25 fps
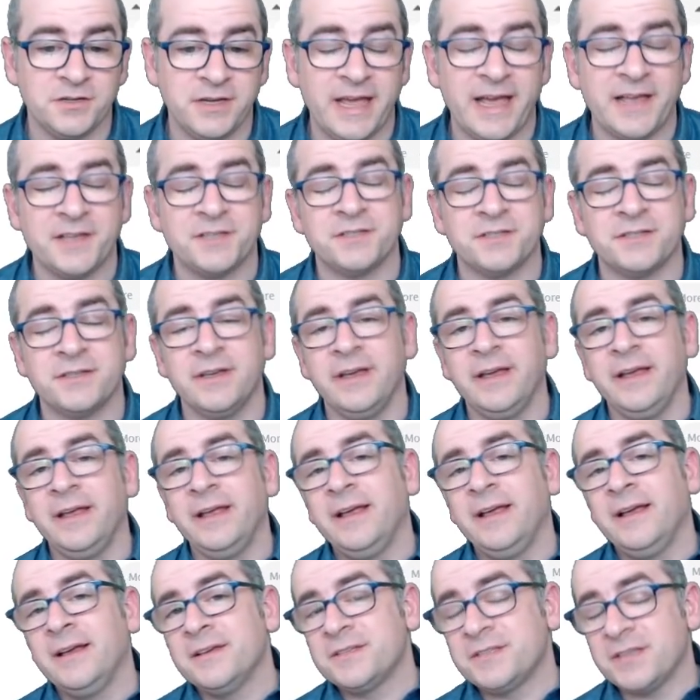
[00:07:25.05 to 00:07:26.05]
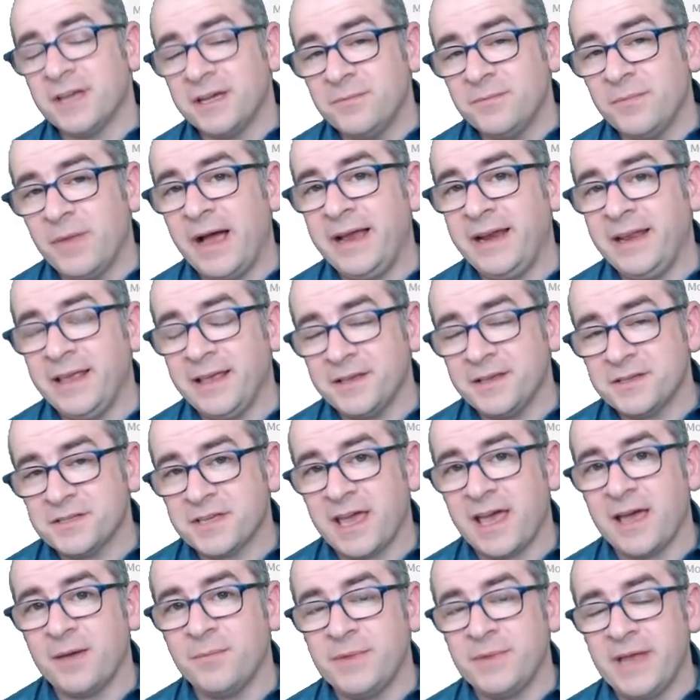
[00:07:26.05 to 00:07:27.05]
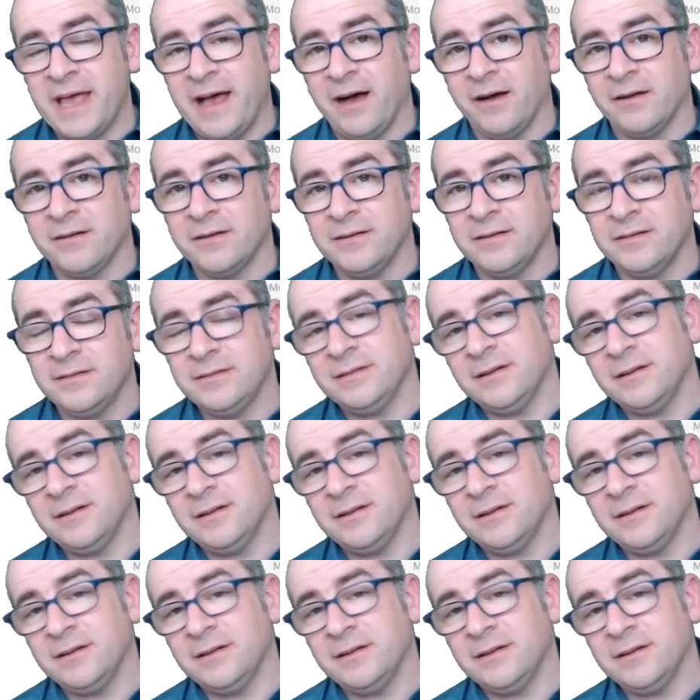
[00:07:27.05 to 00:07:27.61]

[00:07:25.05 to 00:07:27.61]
Yes, Sun Mining scammed out.